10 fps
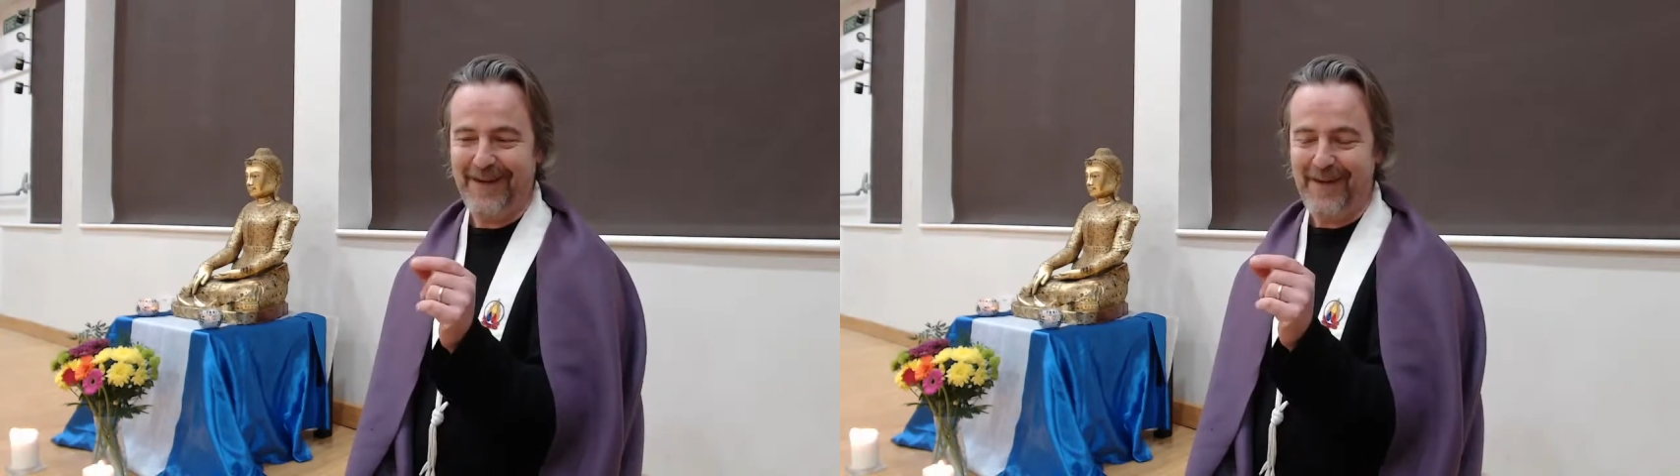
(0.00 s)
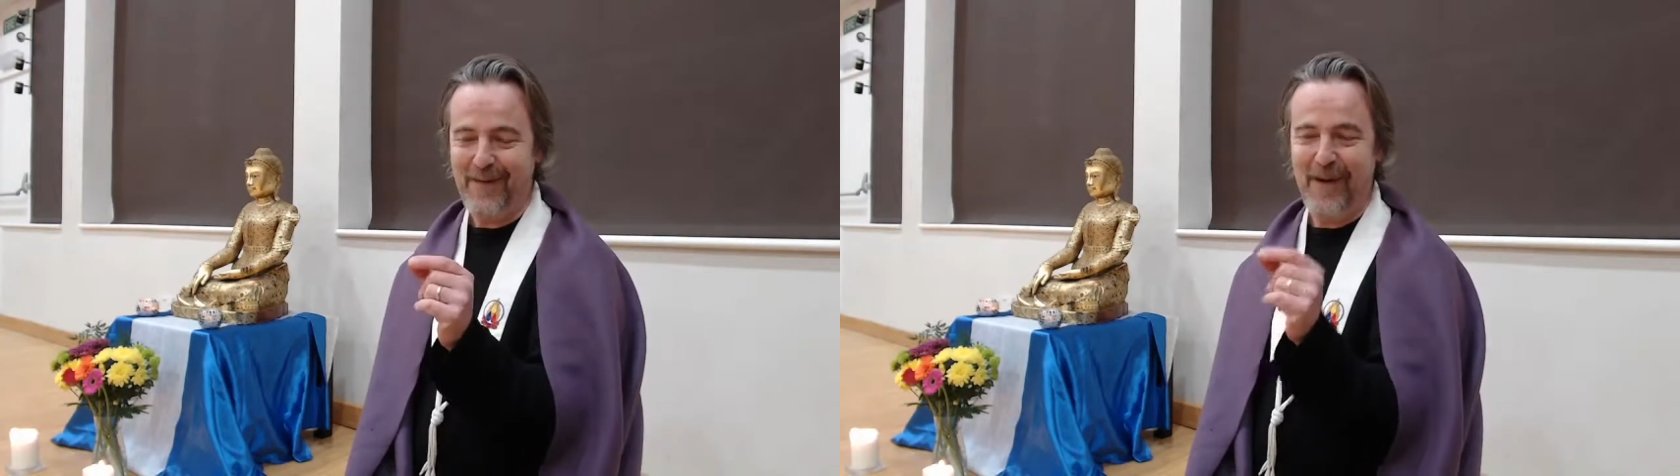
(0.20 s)

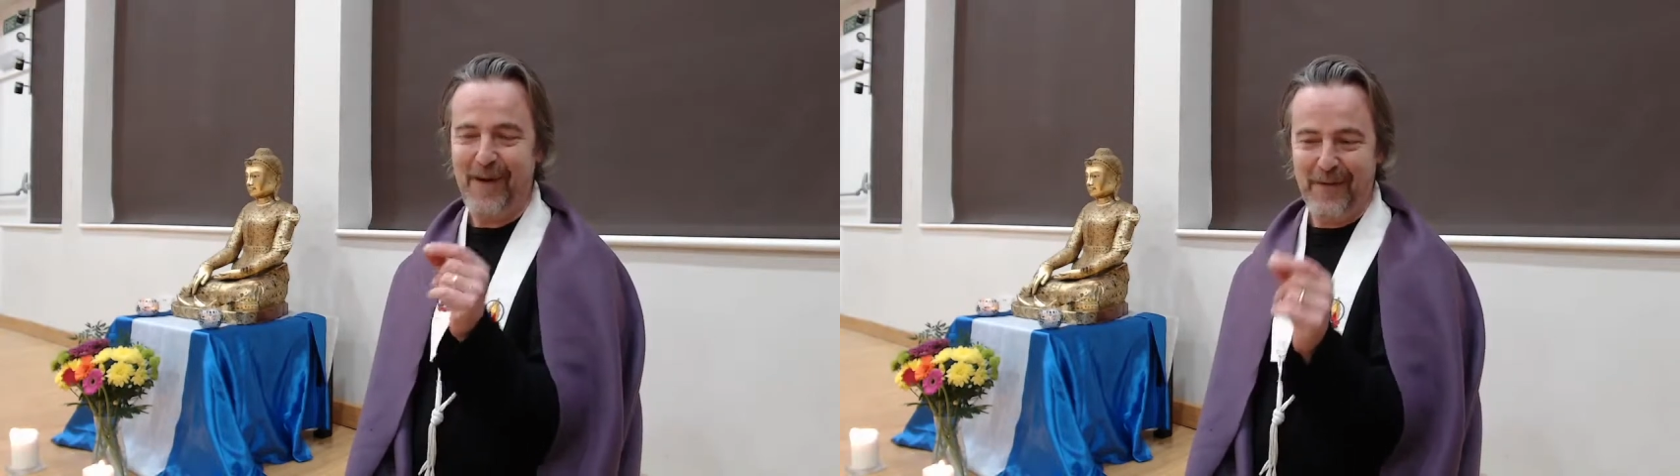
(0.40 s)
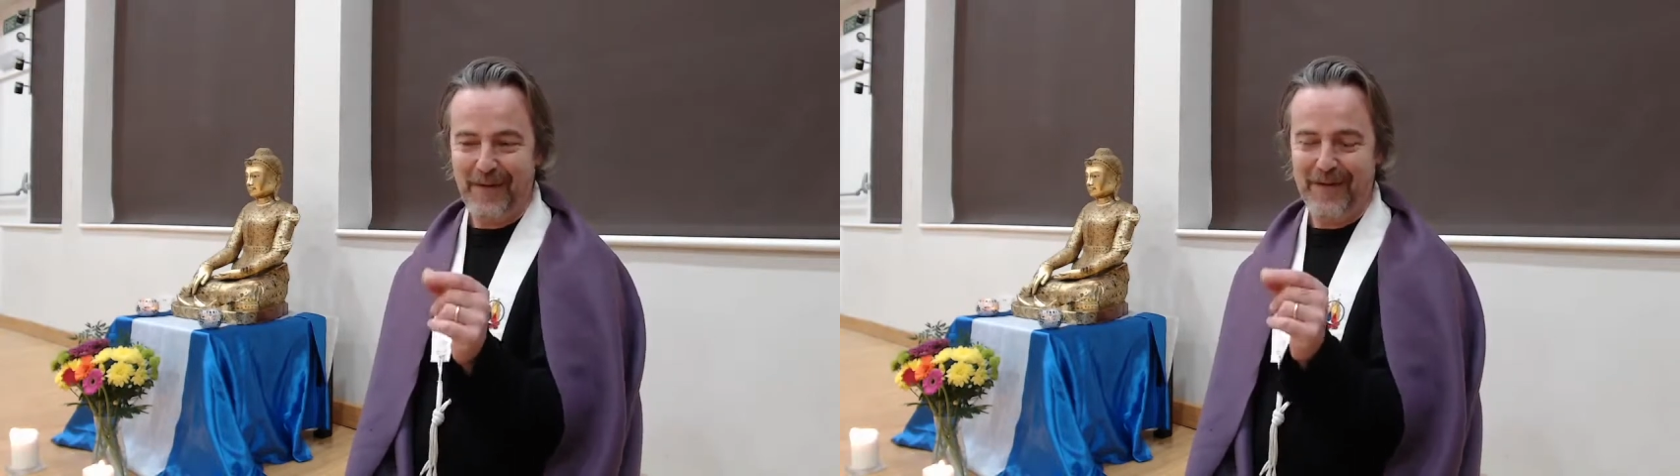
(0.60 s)

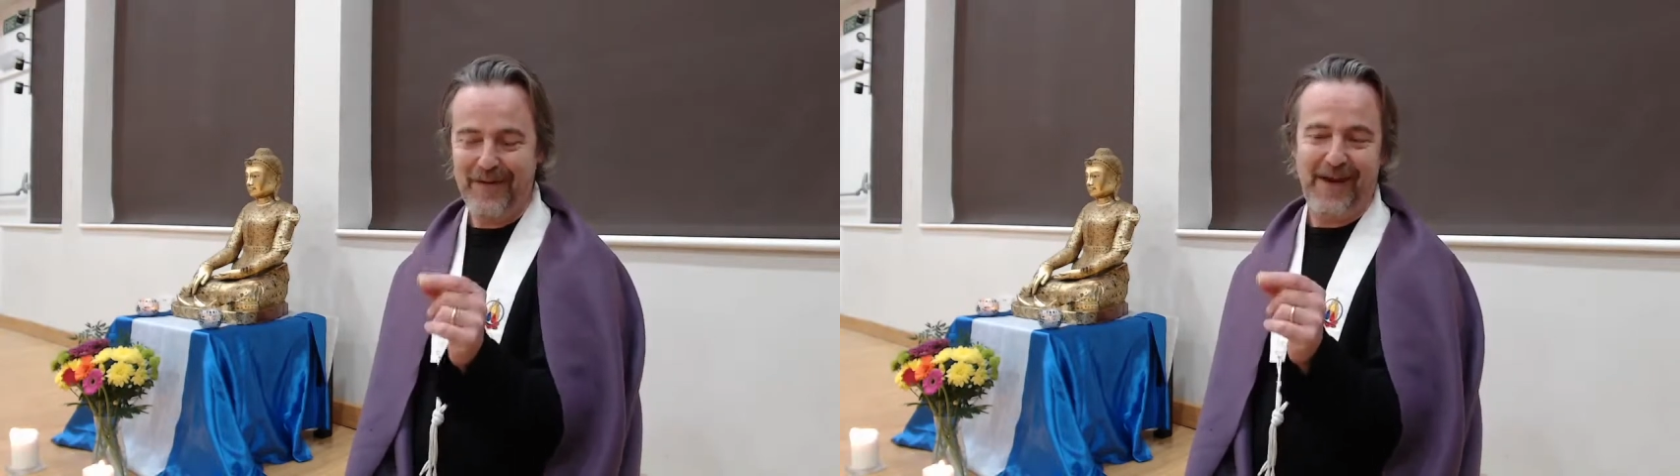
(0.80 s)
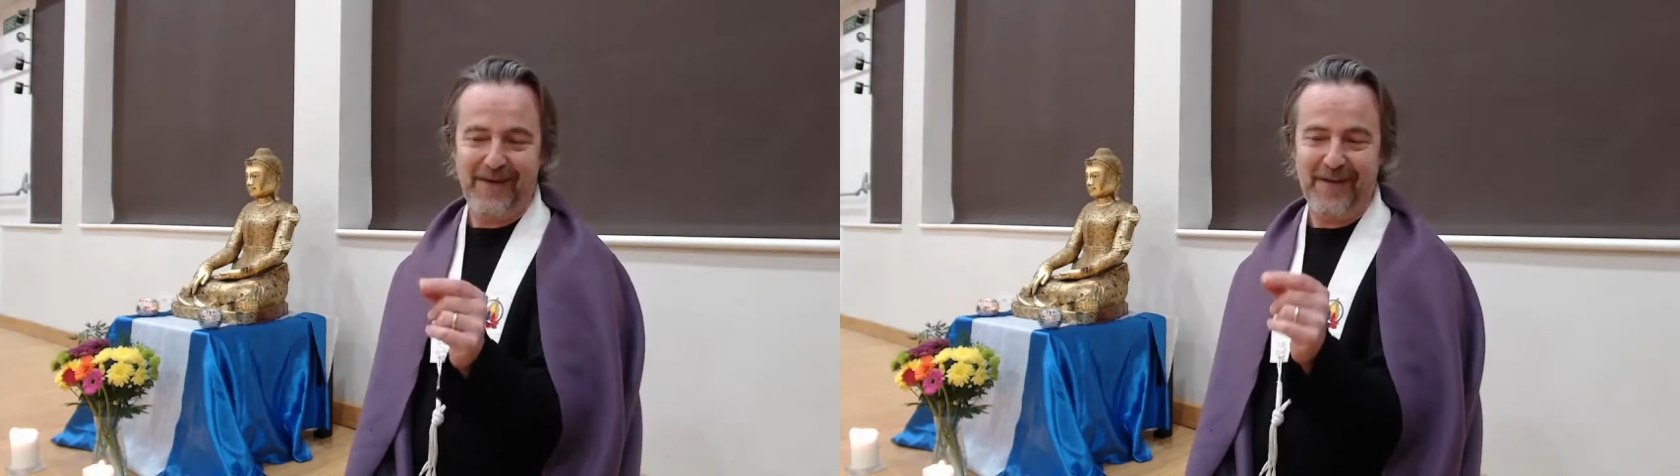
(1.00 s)
whether a
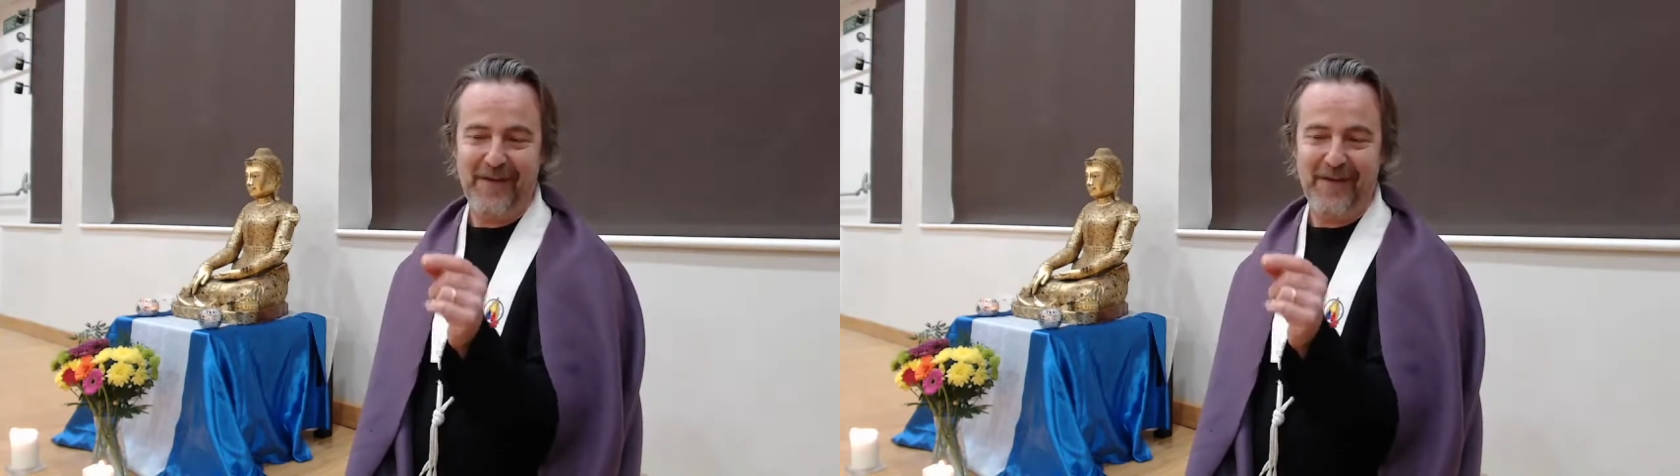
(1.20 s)
state is